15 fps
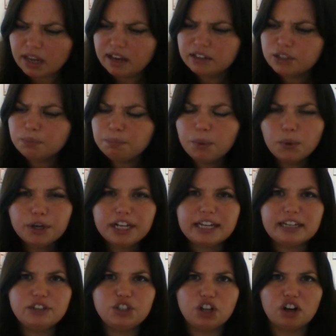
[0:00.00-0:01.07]
And a
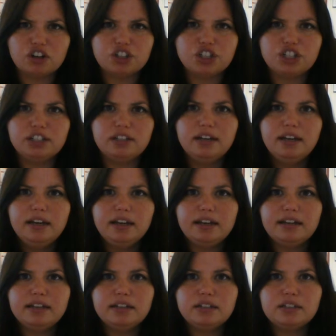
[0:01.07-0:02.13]
subordinate conjunction
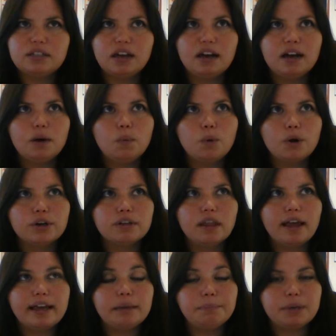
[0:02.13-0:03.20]
is a word
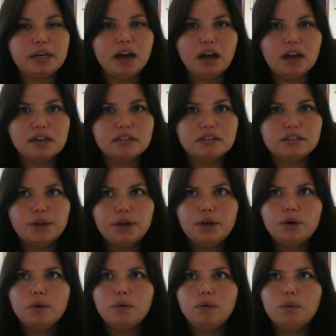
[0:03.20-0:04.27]
like because,
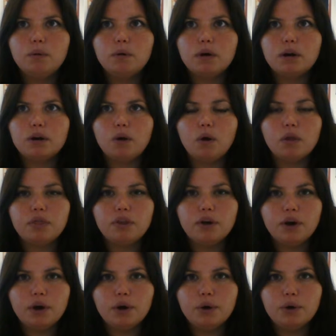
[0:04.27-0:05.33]
or
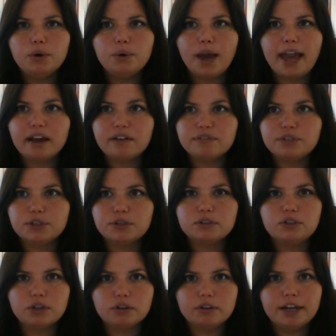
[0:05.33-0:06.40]
although, after,
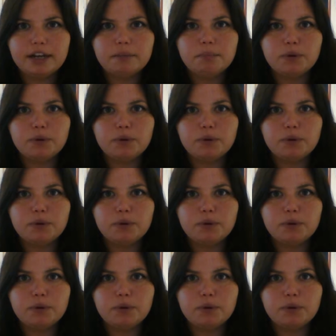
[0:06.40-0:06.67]
during,